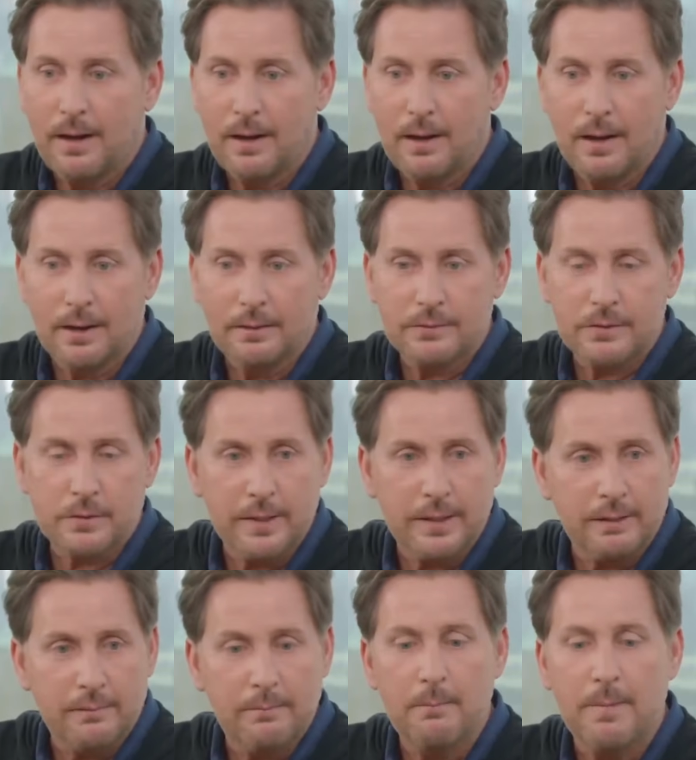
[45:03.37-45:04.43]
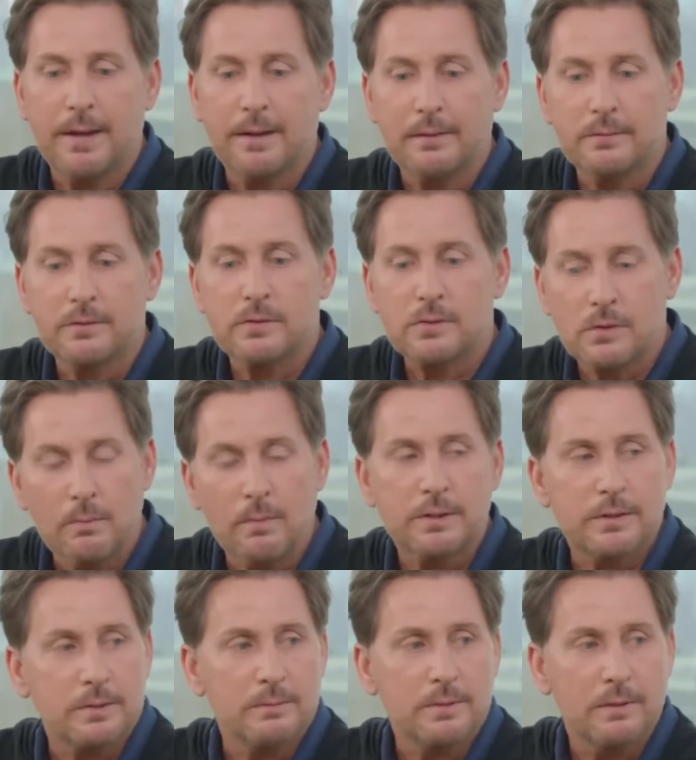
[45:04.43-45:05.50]
storytelling and a passion for
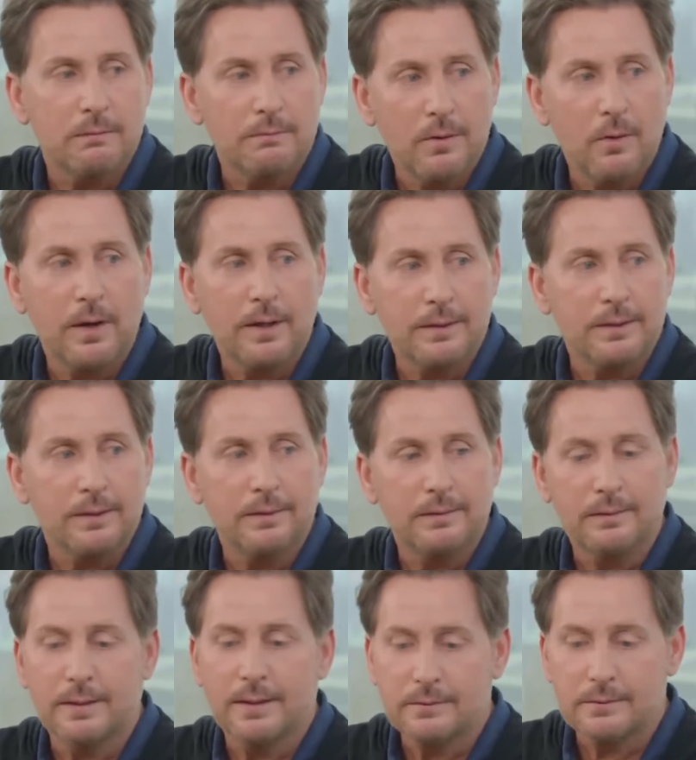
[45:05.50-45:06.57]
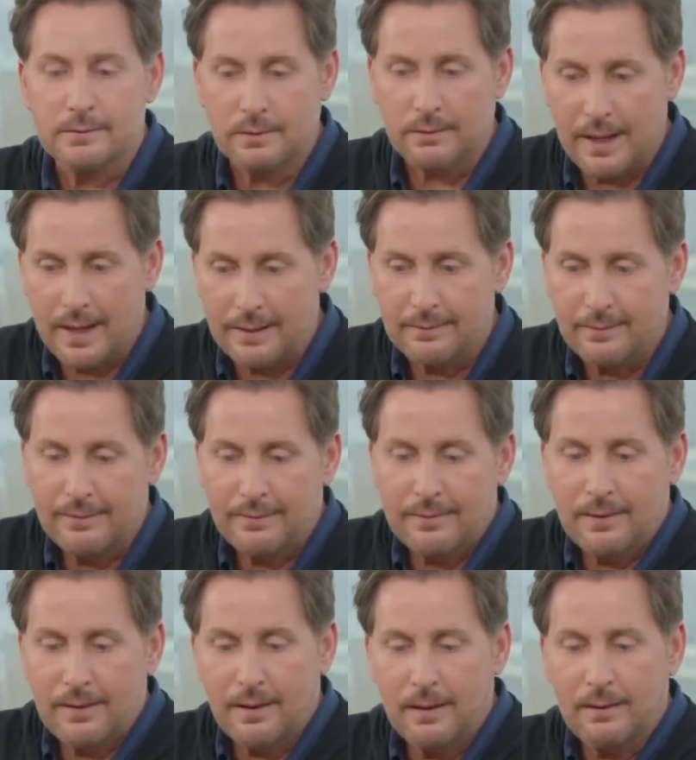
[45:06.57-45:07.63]
meaningful projects.
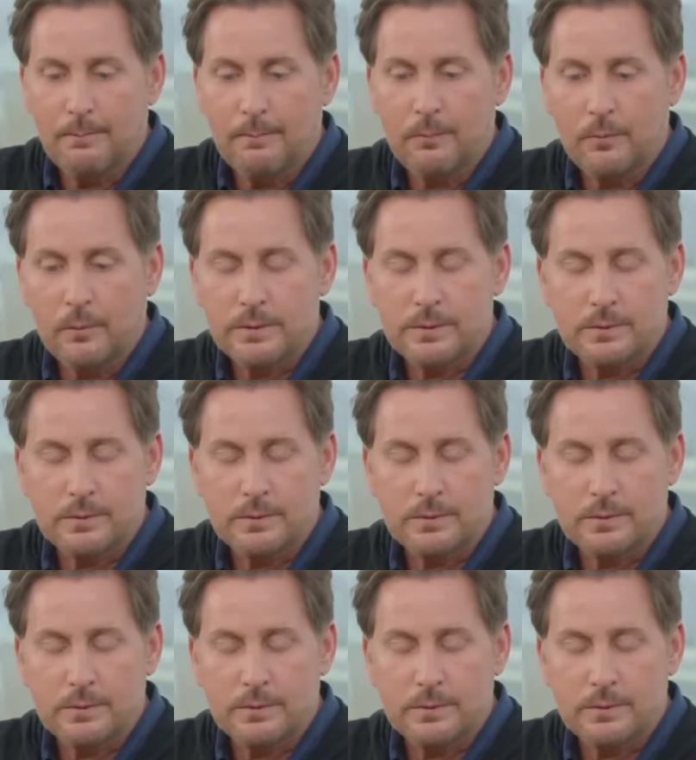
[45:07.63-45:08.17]
At sixty-two